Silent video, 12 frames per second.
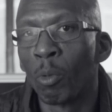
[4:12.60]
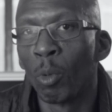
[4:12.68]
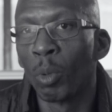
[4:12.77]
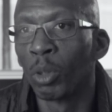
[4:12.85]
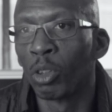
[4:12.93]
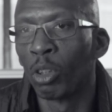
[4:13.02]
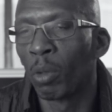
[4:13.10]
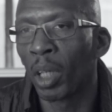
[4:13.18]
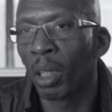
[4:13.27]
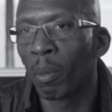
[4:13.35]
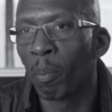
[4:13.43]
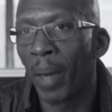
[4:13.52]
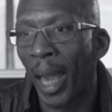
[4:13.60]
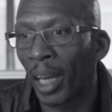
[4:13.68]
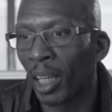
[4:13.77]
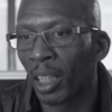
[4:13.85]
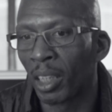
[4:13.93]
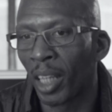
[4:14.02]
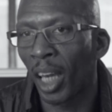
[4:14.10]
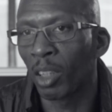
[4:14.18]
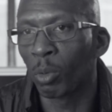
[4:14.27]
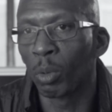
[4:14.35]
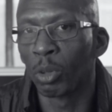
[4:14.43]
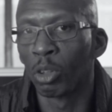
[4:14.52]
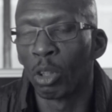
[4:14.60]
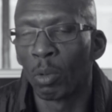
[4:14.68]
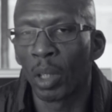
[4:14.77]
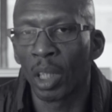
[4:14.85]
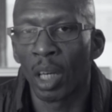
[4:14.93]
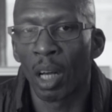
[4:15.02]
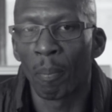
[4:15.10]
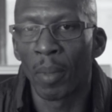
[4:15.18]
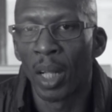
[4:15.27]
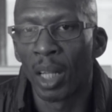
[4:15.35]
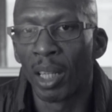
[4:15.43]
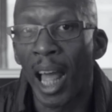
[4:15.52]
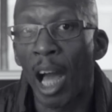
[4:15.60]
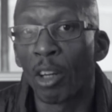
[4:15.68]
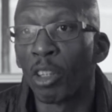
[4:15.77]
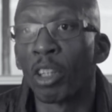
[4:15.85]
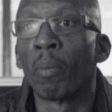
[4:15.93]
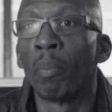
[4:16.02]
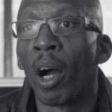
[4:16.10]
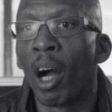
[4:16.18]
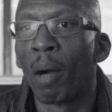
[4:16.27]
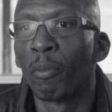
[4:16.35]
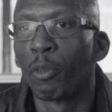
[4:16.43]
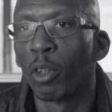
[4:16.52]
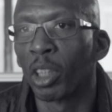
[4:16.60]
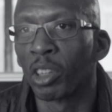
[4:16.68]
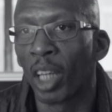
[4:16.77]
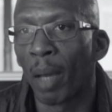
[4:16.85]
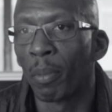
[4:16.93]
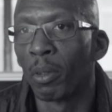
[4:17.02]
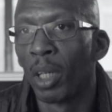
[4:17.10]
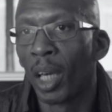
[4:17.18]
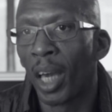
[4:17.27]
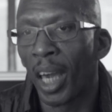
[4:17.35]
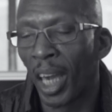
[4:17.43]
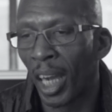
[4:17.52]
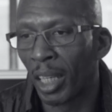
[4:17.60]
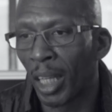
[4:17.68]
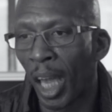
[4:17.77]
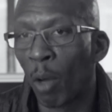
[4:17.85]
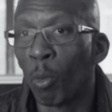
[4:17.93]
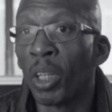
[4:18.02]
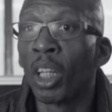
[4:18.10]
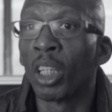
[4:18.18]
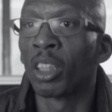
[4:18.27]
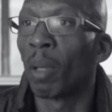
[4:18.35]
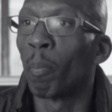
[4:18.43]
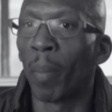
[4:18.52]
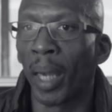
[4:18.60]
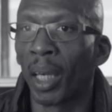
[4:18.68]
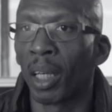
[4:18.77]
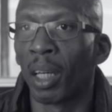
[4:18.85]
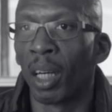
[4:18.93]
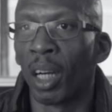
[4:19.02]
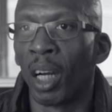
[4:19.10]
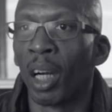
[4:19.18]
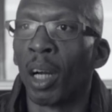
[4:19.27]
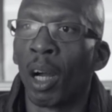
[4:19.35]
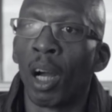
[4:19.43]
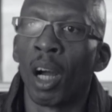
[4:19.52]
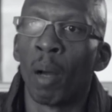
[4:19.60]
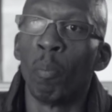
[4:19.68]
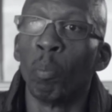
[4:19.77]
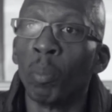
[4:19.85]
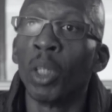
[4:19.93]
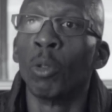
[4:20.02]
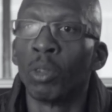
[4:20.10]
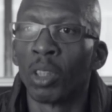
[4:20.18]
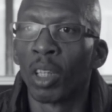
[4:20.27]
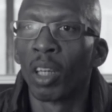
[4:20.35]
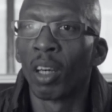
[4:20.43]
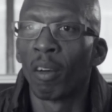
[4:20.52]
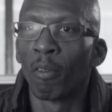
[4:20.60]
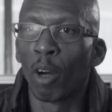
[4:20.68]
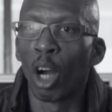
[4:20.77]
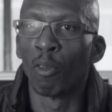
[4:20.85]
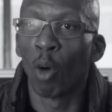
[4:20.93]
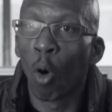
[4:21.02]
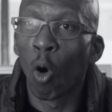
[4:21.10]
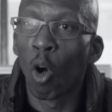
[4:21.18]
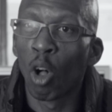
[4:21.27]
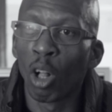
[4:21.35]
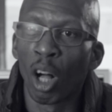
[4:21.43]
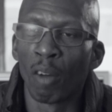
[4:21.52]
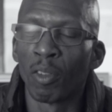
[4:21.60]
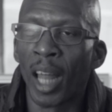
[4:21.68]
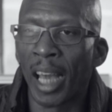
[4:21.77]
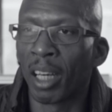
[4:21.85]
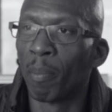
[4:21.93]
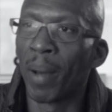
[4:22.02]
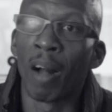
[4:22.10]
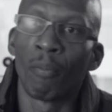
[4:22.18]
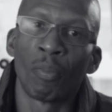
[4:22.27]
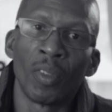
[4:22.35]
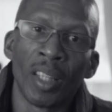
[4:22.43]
when we was doing, back in the days, we was doing Louder Than a Bomb, for example, and we needed to make a mute of all of like about